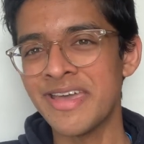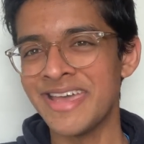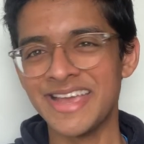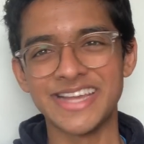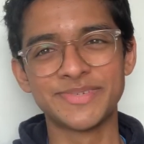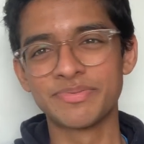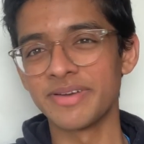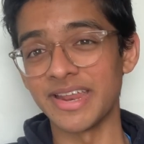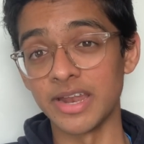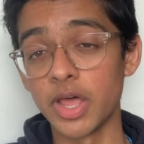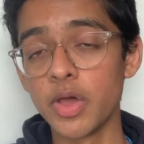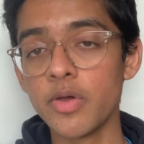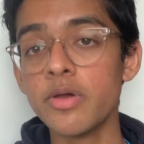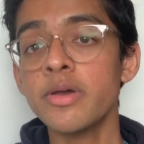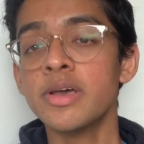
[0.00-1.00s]
It's pretty
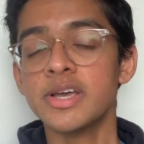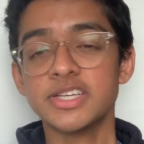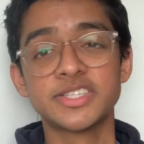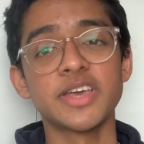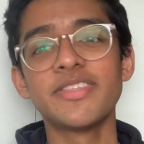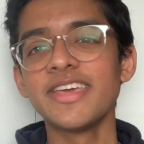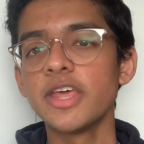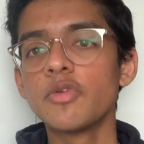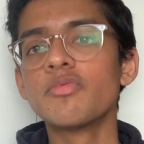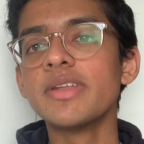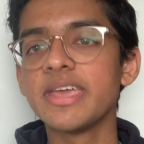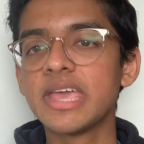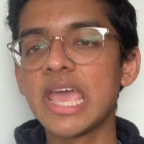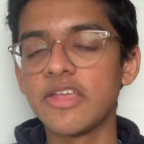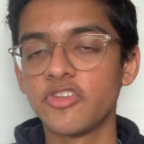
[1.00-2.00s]
low. So they don't really
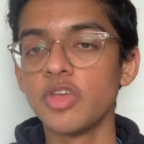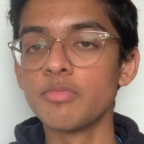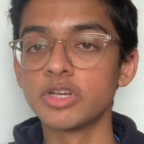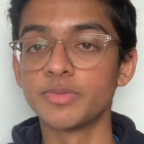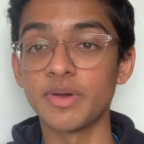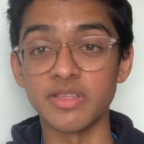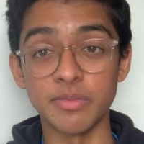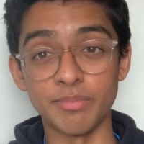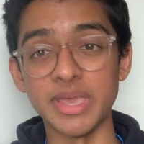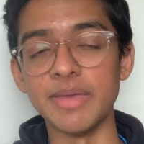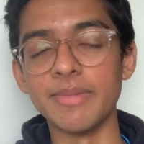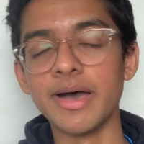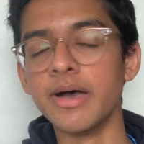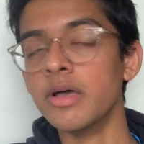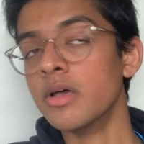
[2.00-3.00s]
care too much about the
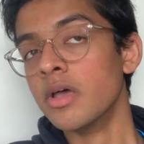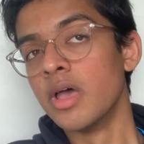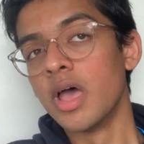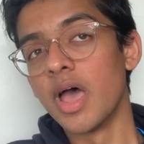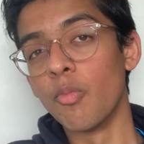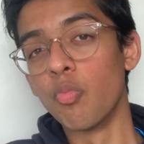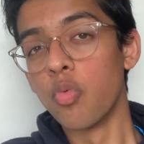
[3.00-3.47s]
BMAT.